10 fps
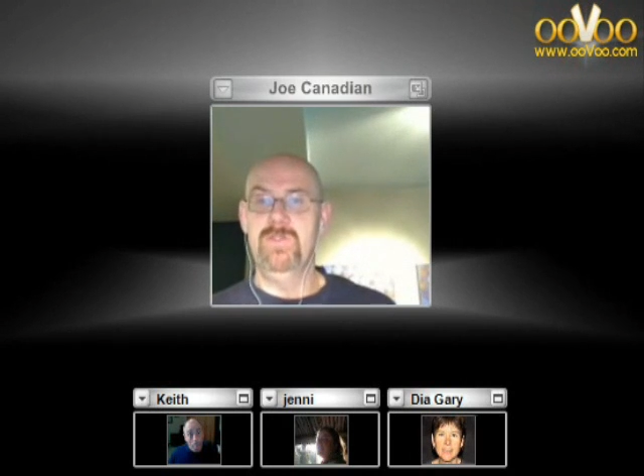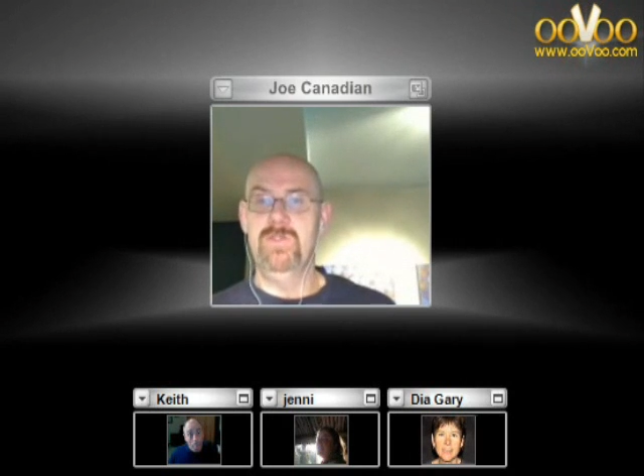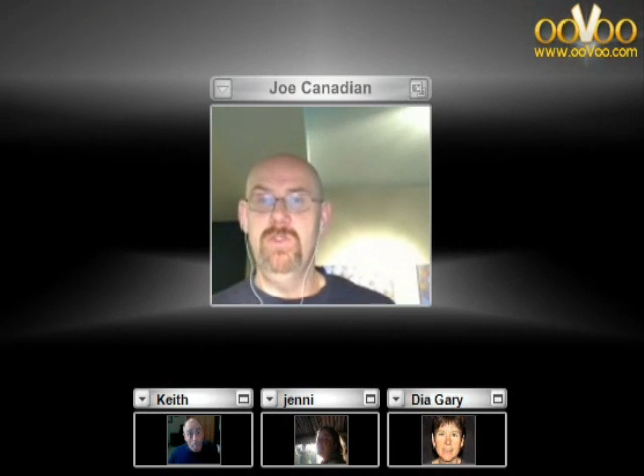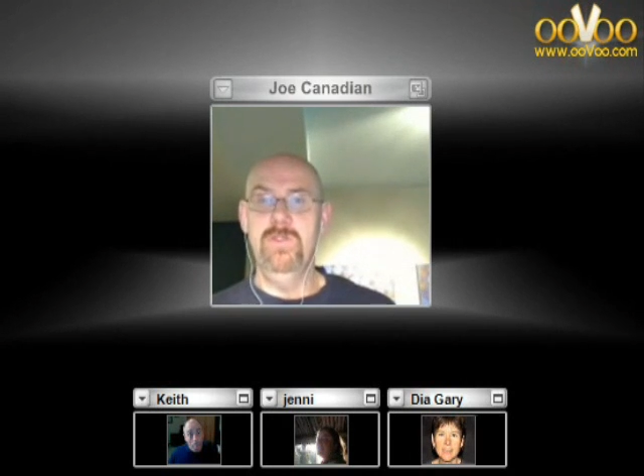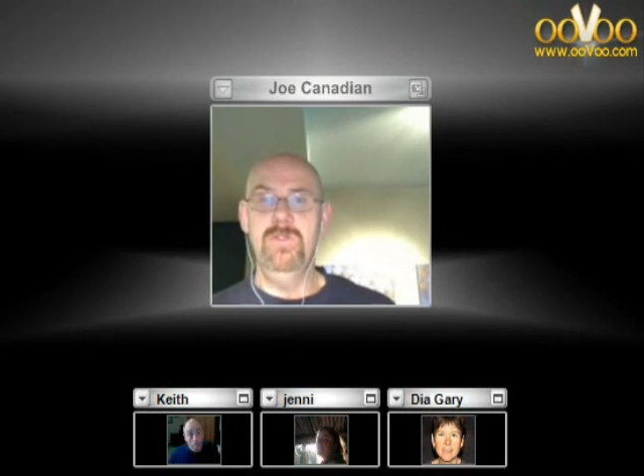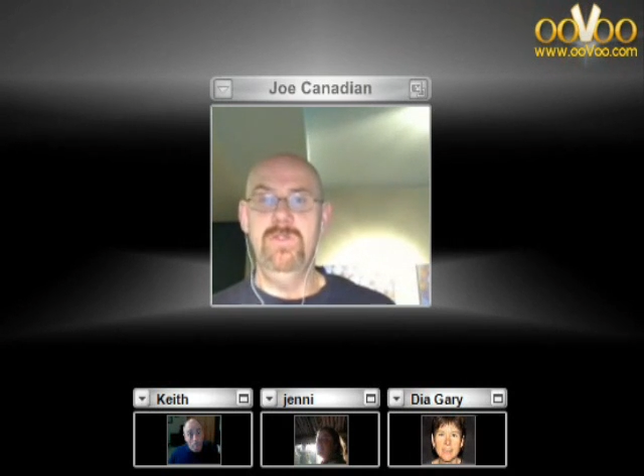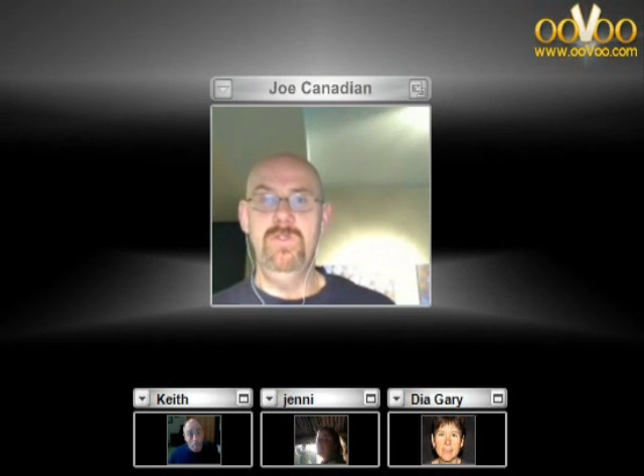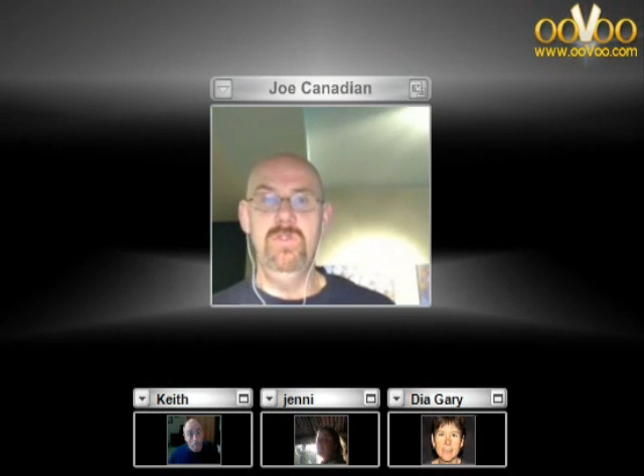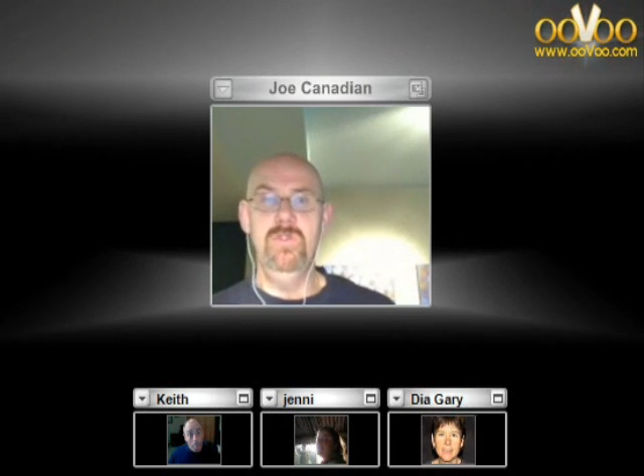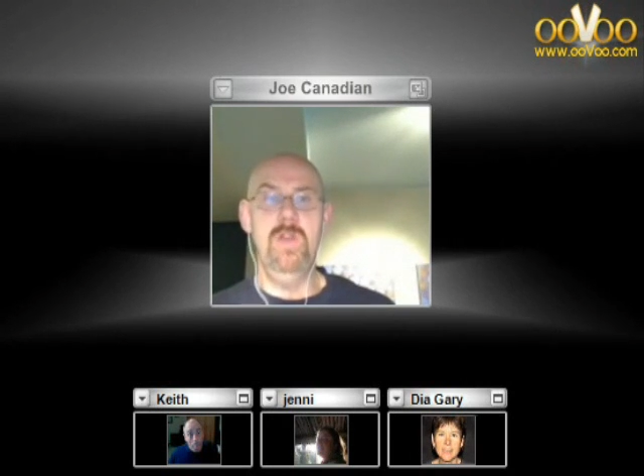
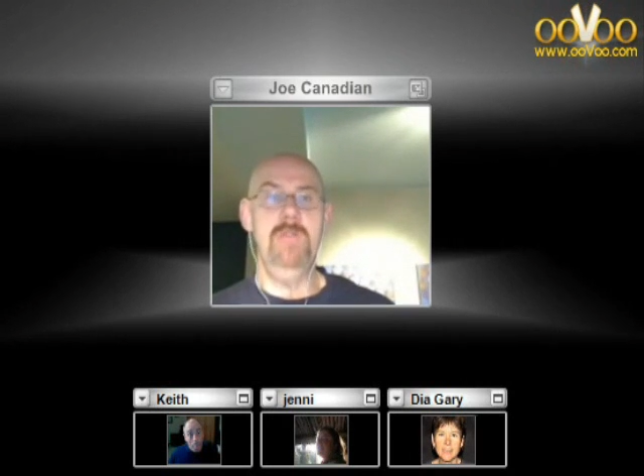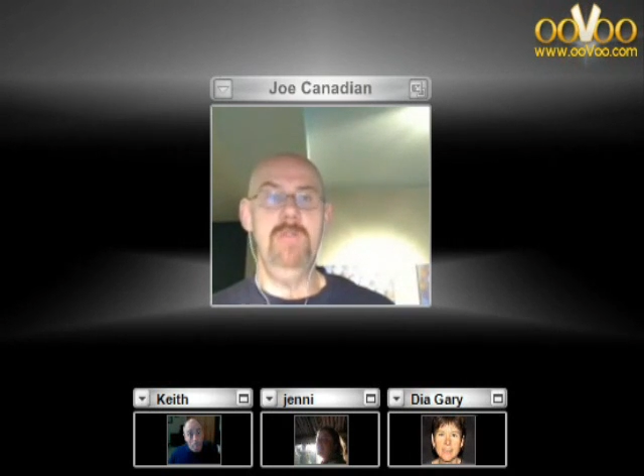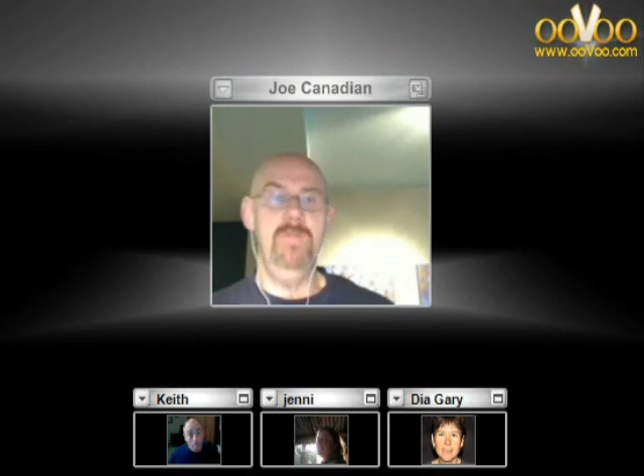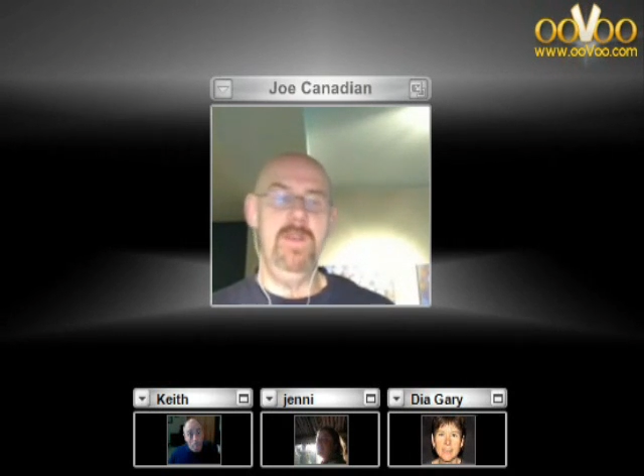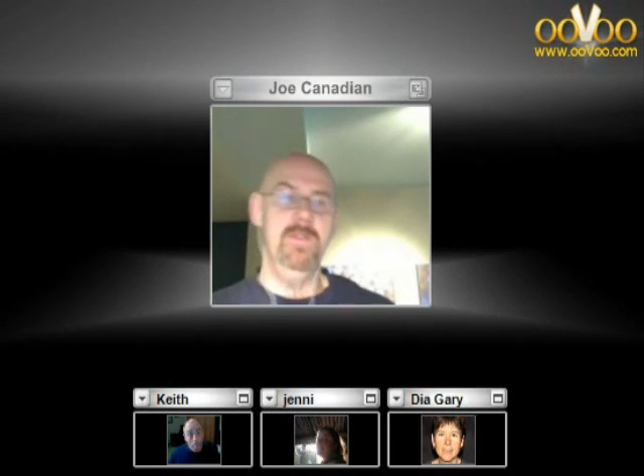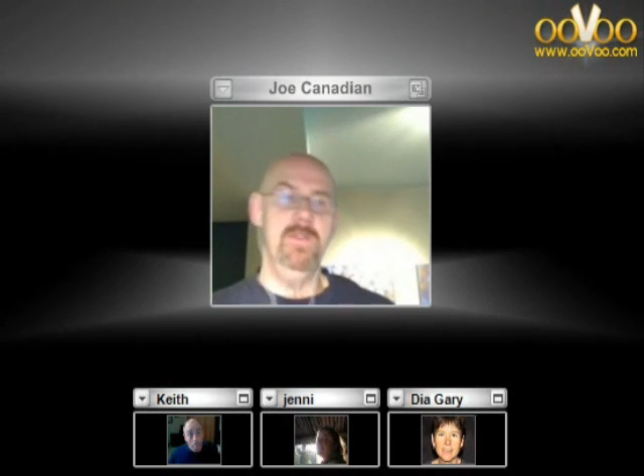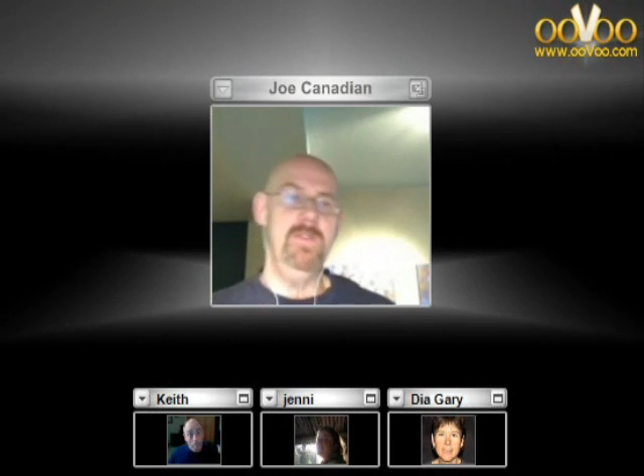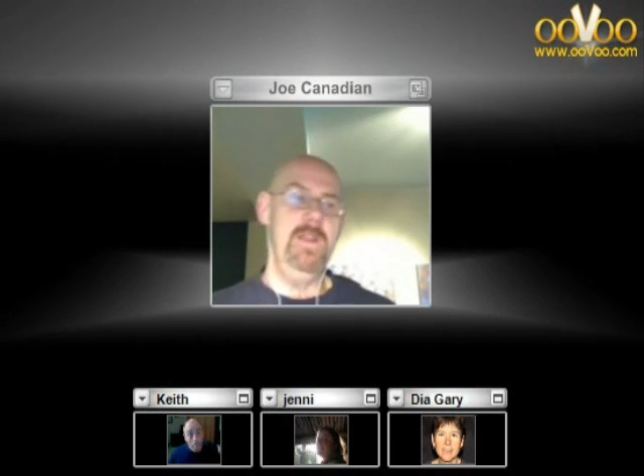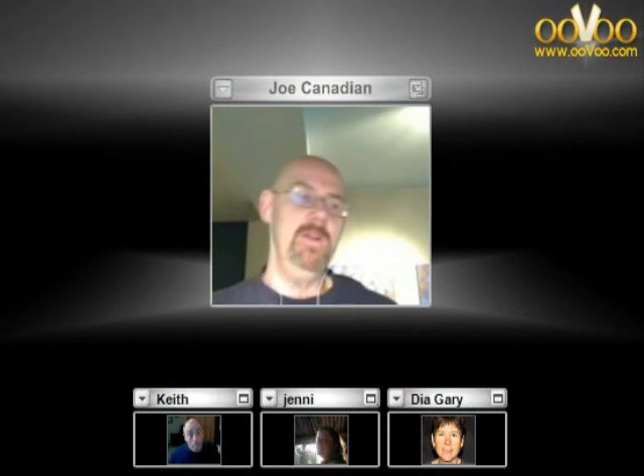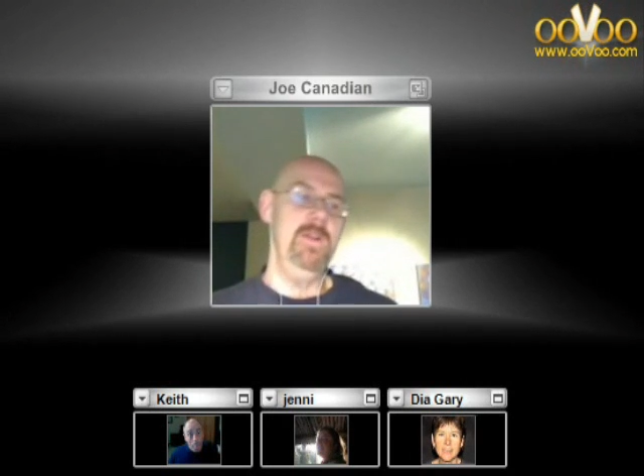students who do not feel
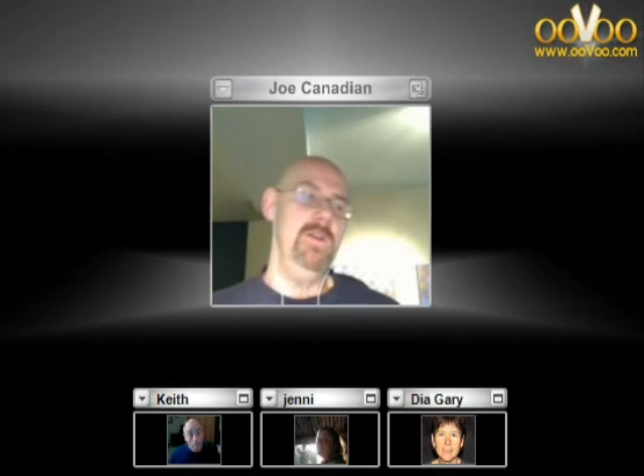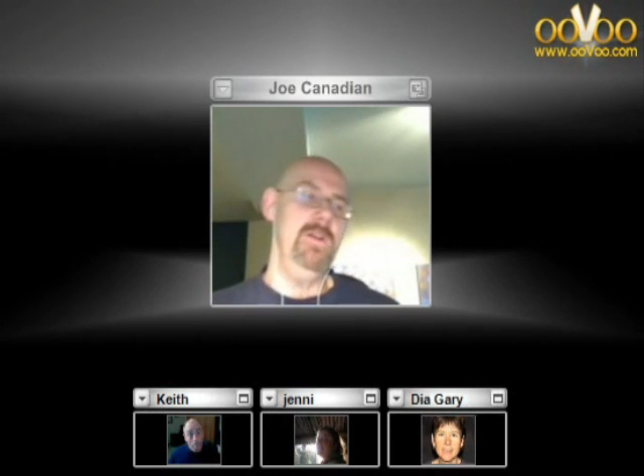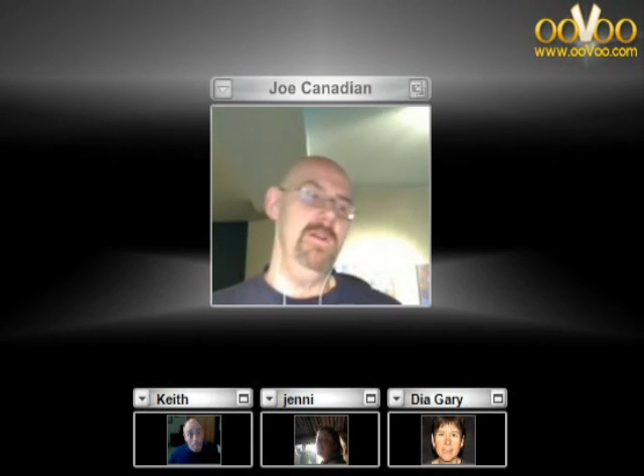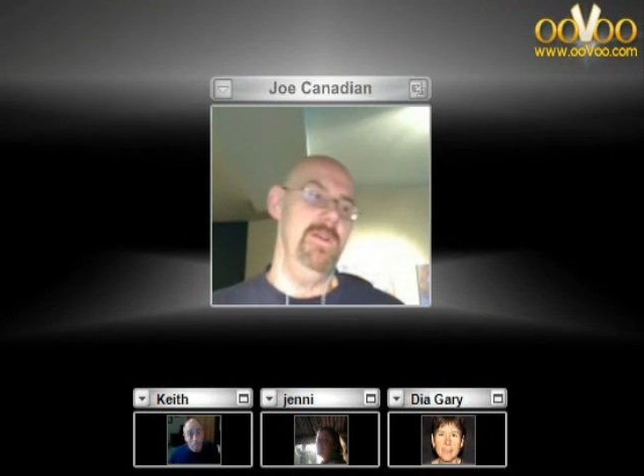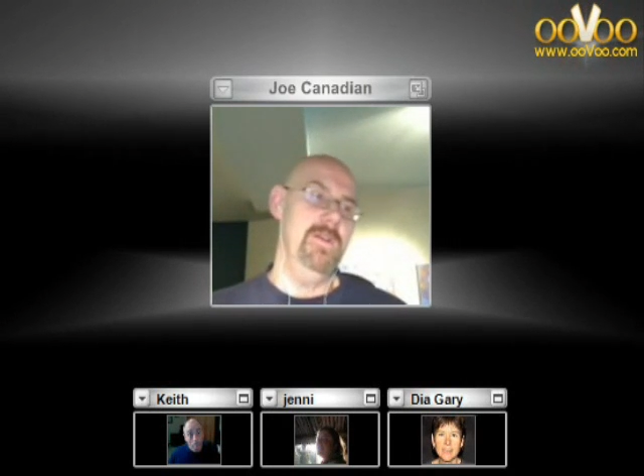that their